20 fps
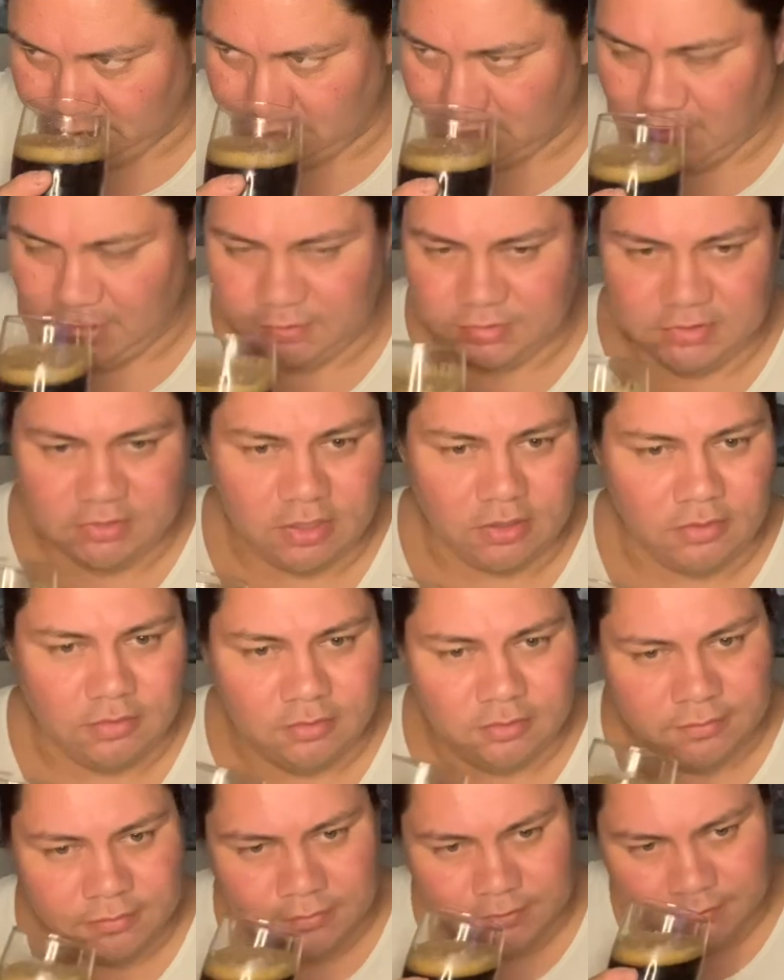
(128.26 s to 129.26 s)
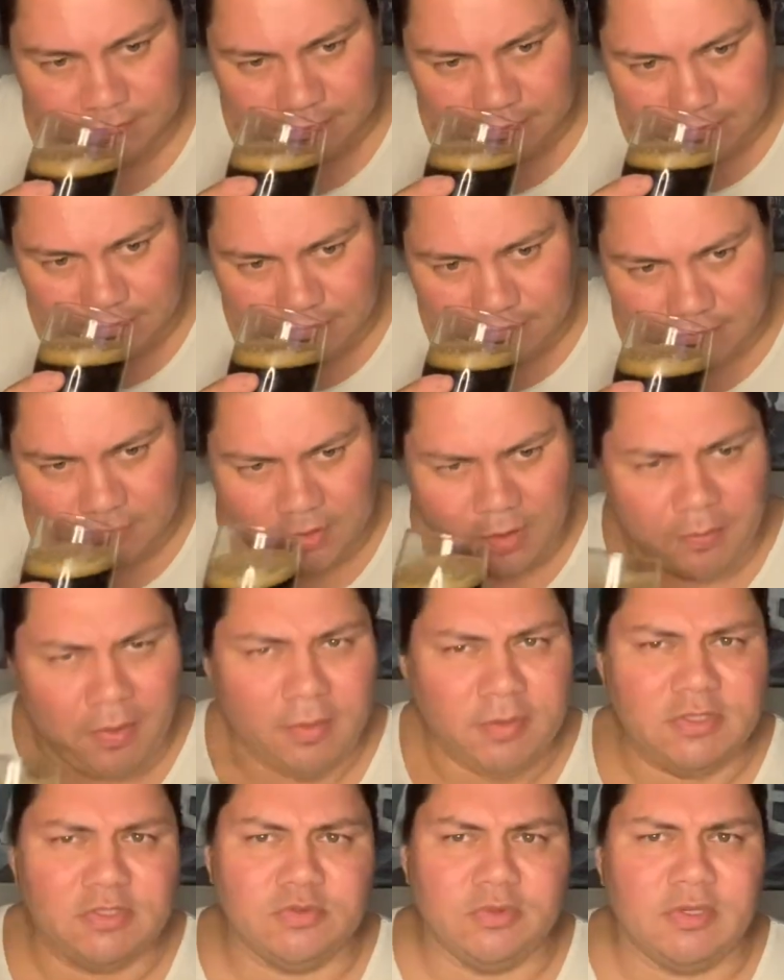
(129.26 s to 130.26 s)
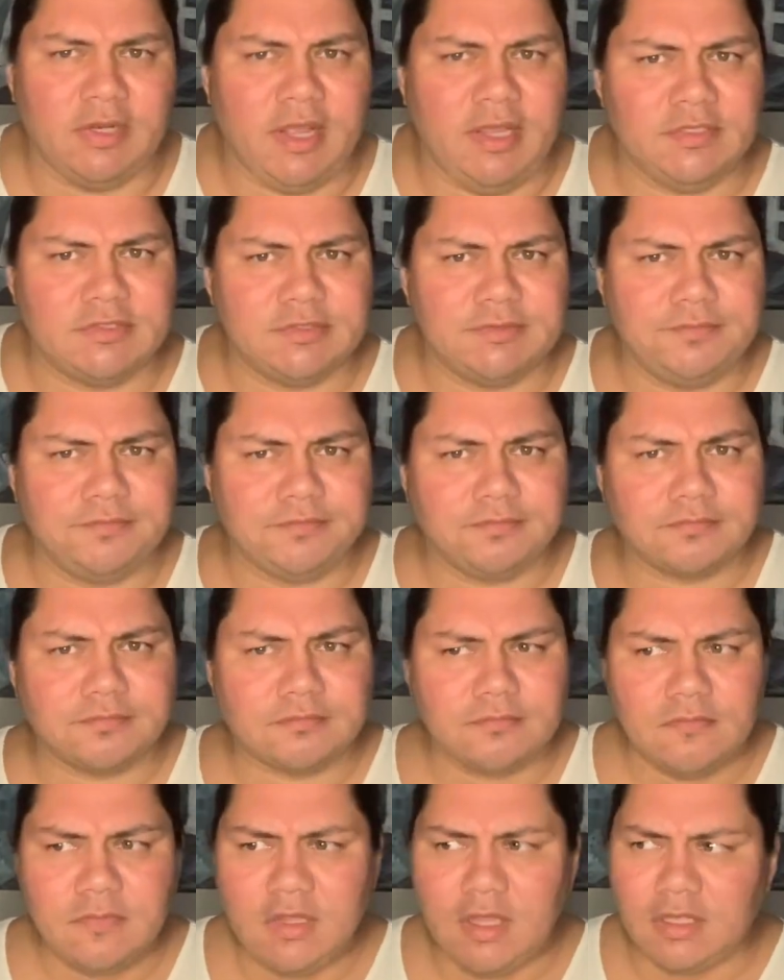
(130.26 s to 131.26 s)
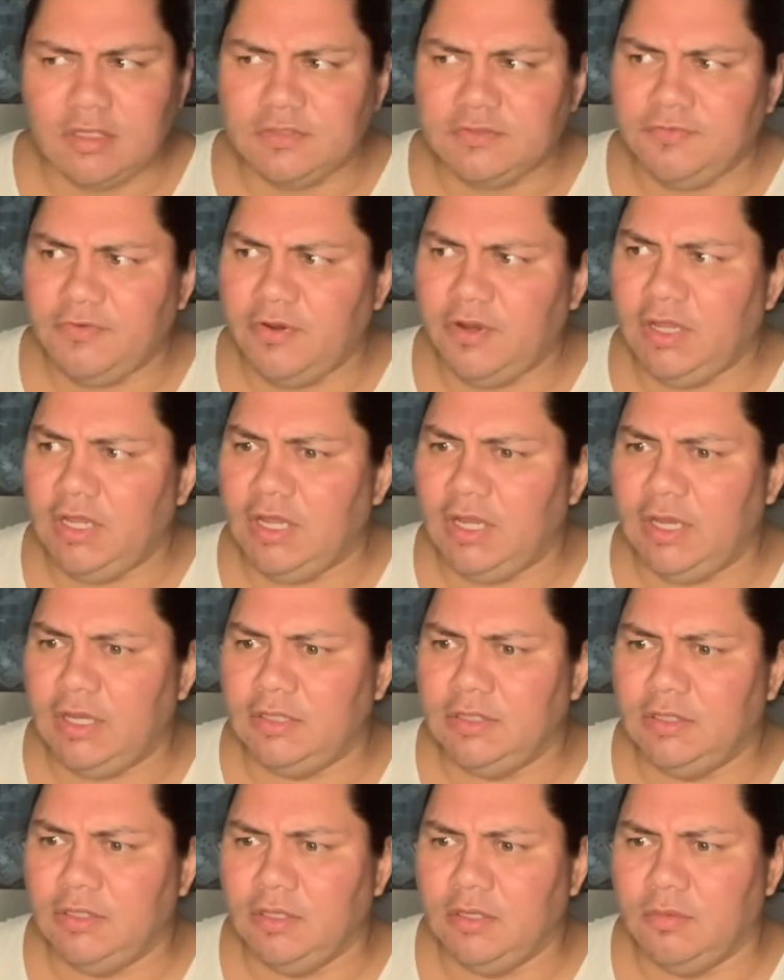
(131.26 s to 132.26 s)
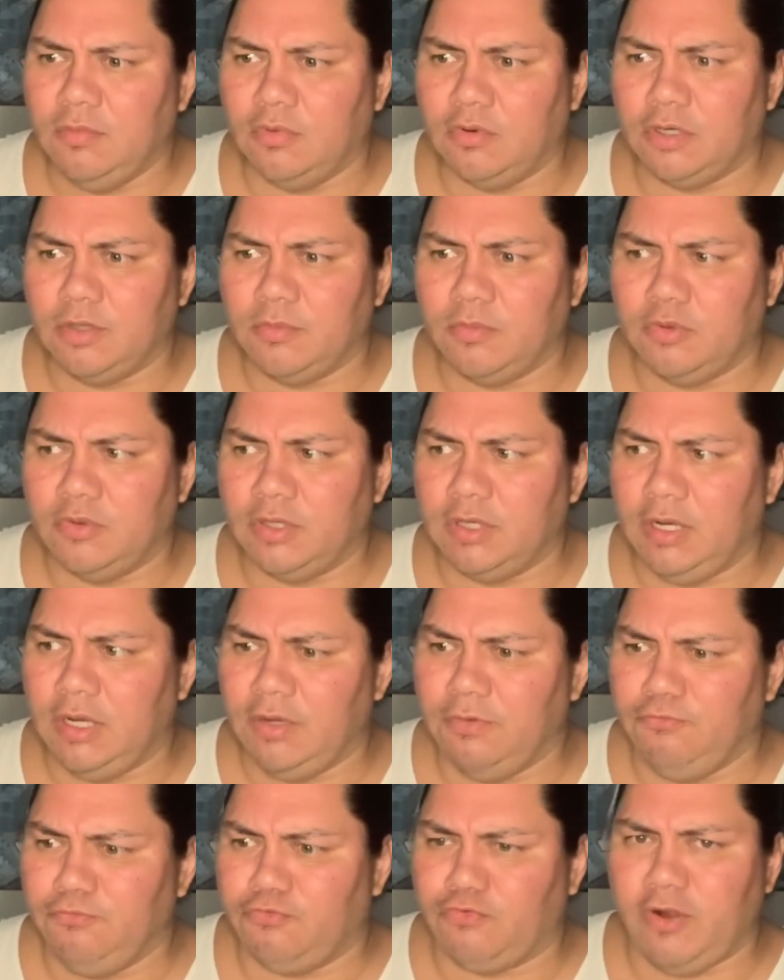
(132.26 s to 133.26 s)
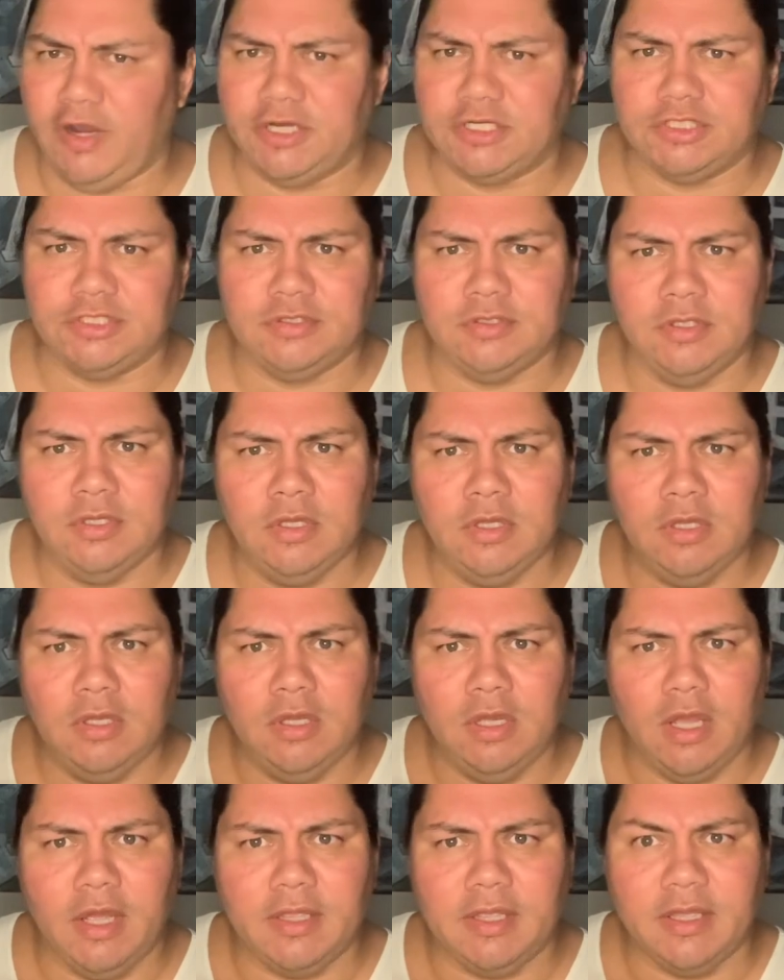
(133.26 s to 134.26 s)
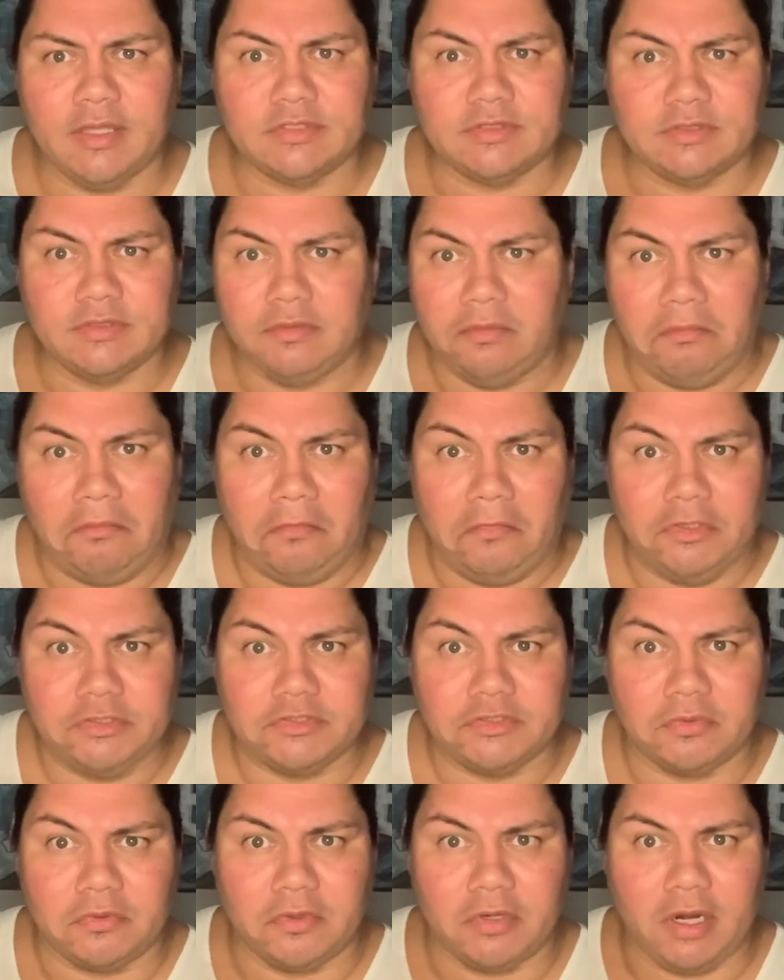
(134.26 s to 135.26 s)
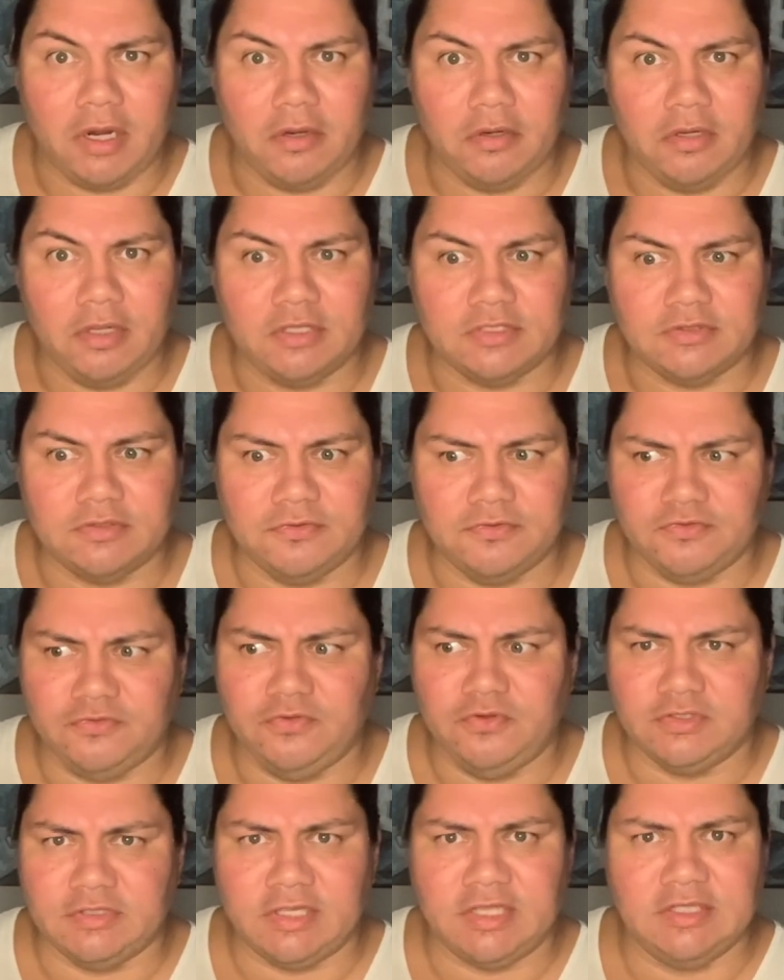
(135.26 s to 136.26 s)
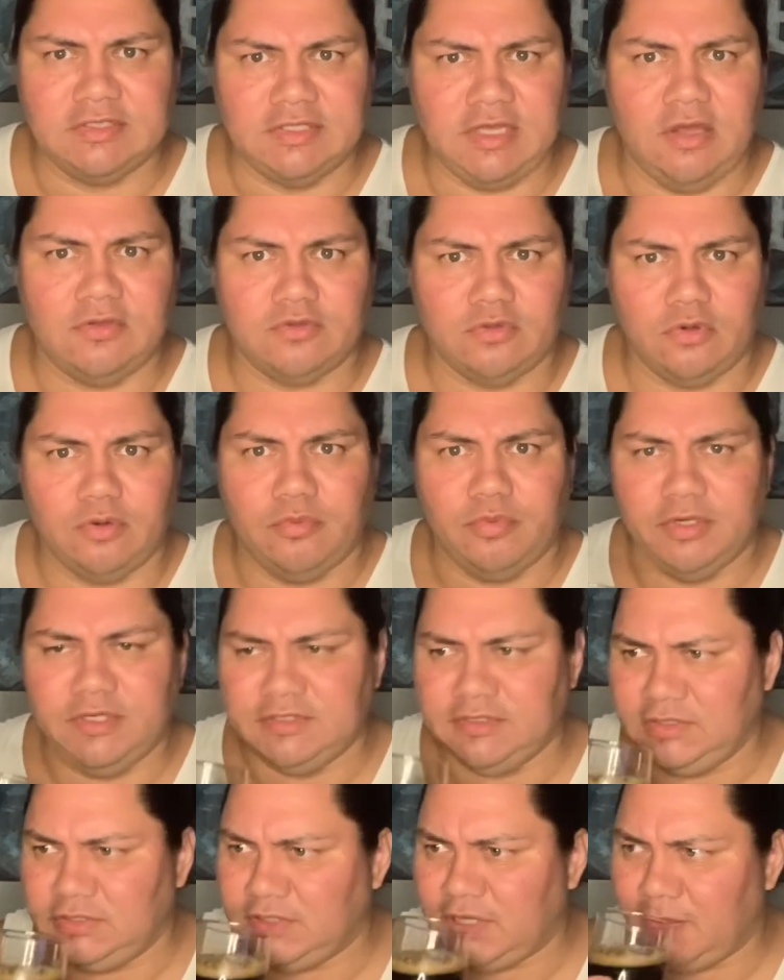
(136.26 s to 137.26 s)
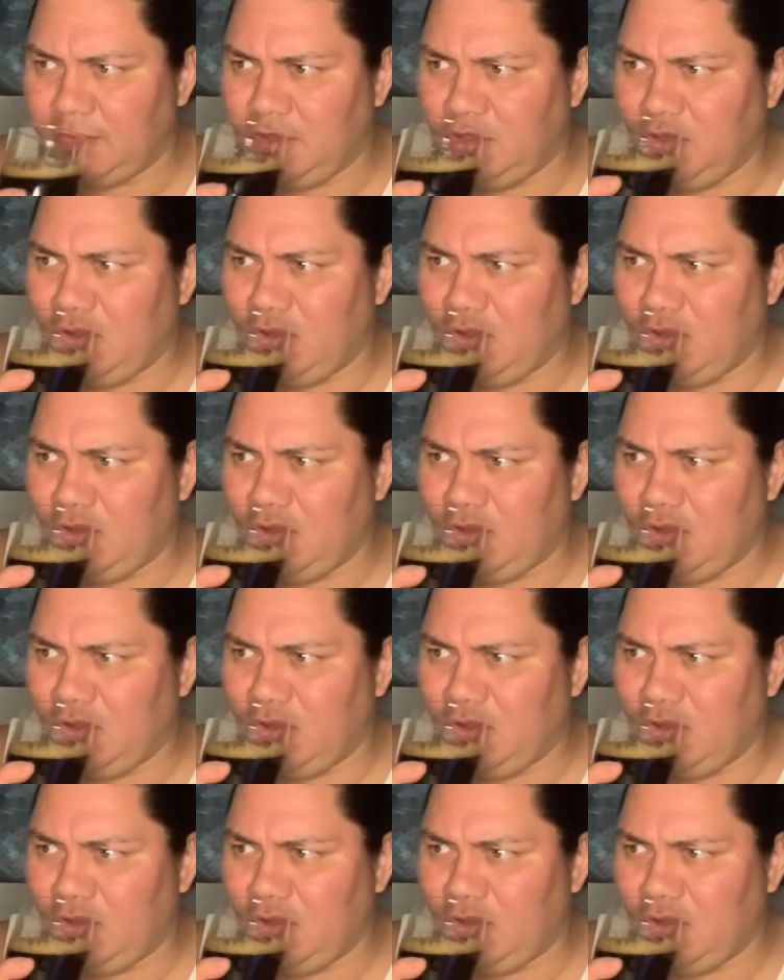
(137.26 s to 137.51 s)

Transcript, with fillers: Yep, subtle. The pumpkin is real nice. It's very uh, more and more uh, fresh, I guess is the word. I don't know. It feels like it's outdoor breezy type